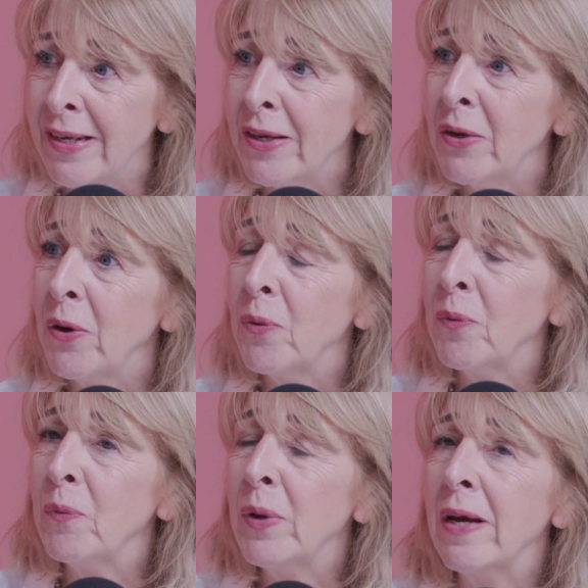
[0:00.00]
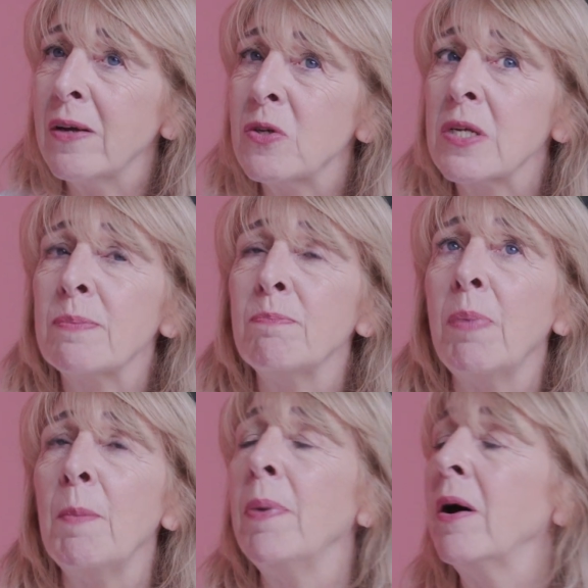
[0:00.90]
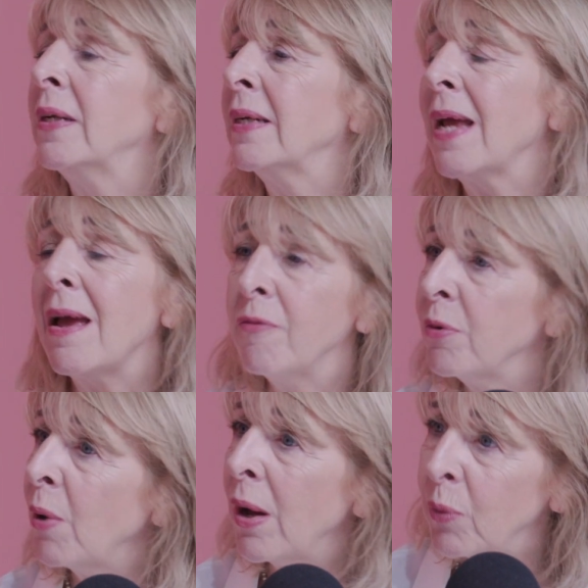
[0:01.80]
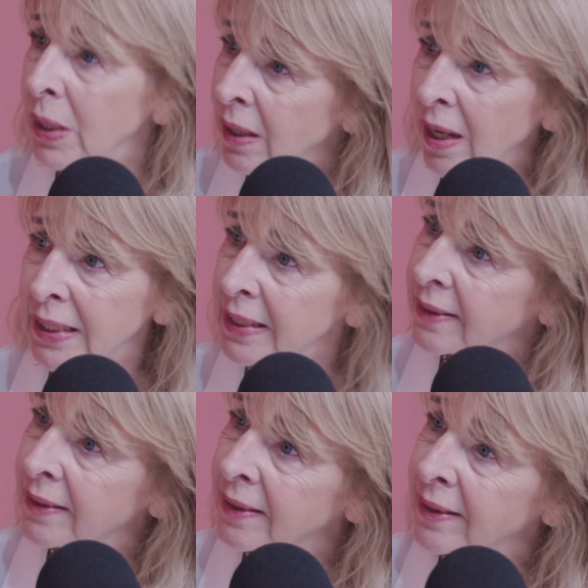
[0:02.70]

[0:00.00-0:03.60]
You know, we are just bombarded everywhere with light.